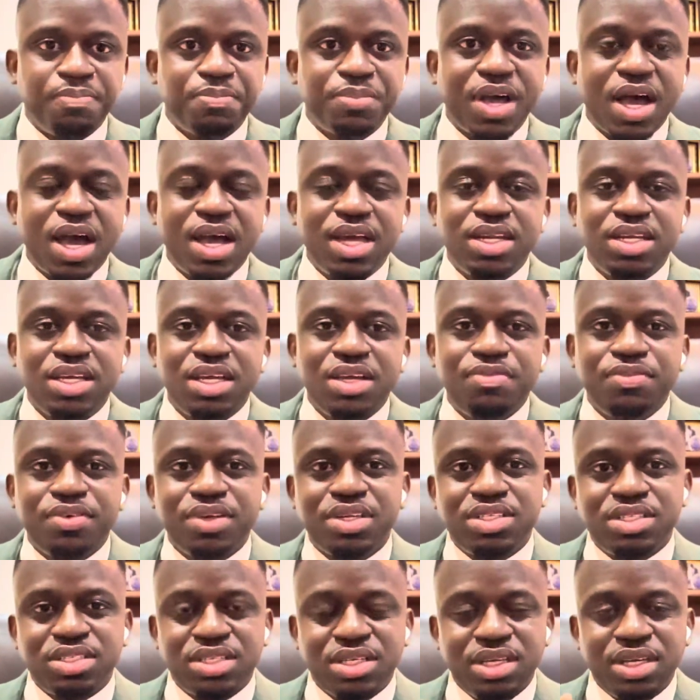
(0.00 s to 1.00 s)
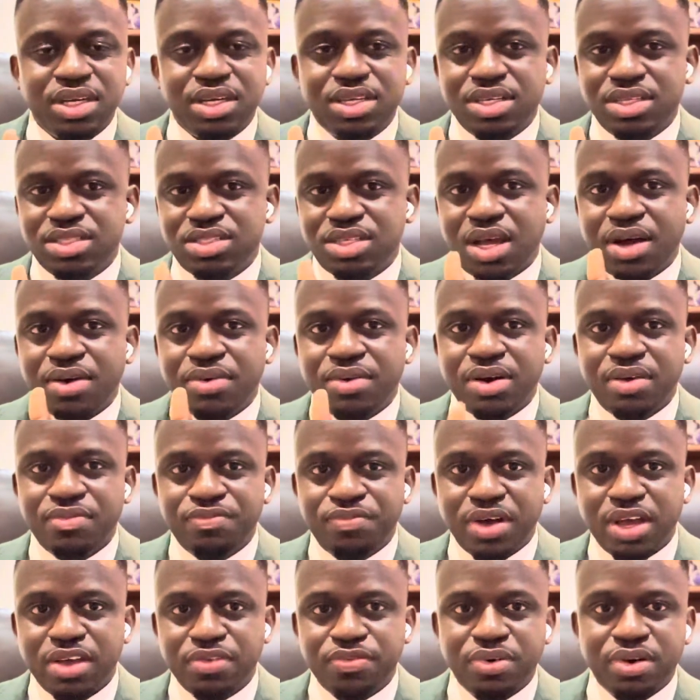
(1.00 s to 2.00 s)
And if it is around
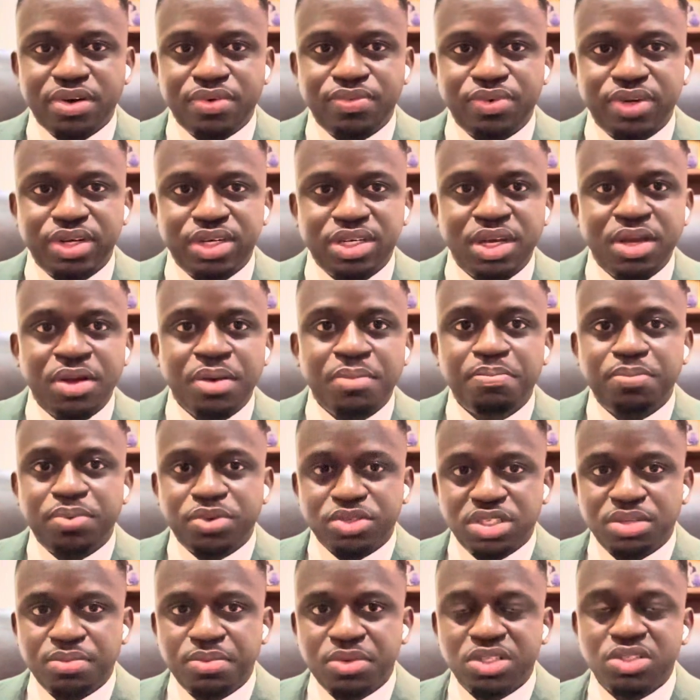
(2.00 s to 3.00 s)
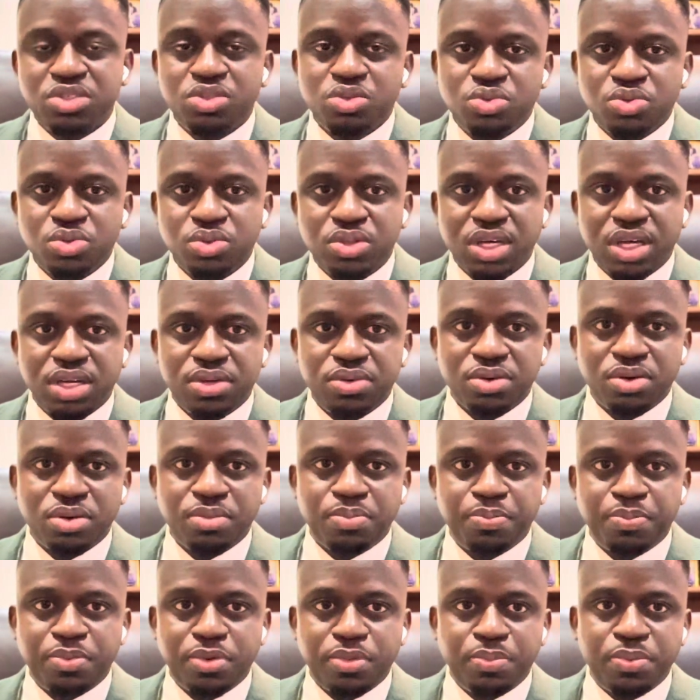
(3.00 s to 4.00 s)
500, possibility too that your
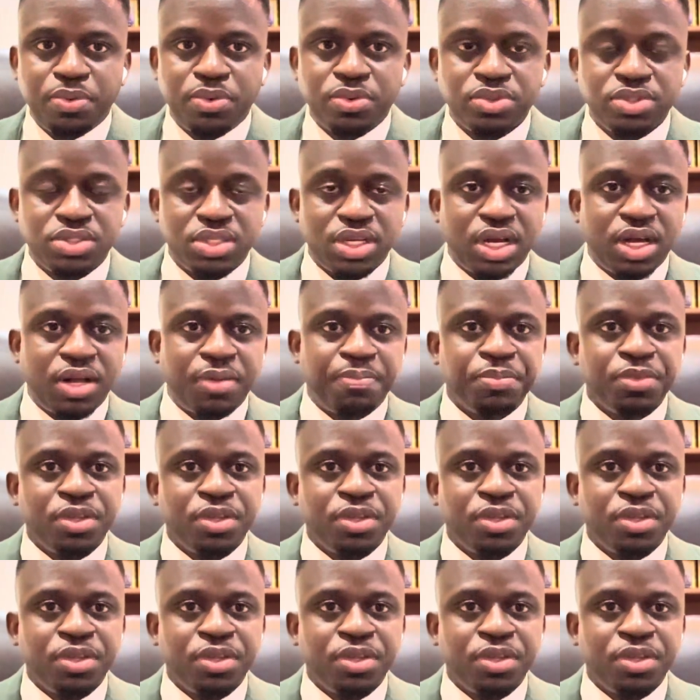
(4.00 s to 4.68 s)
proposal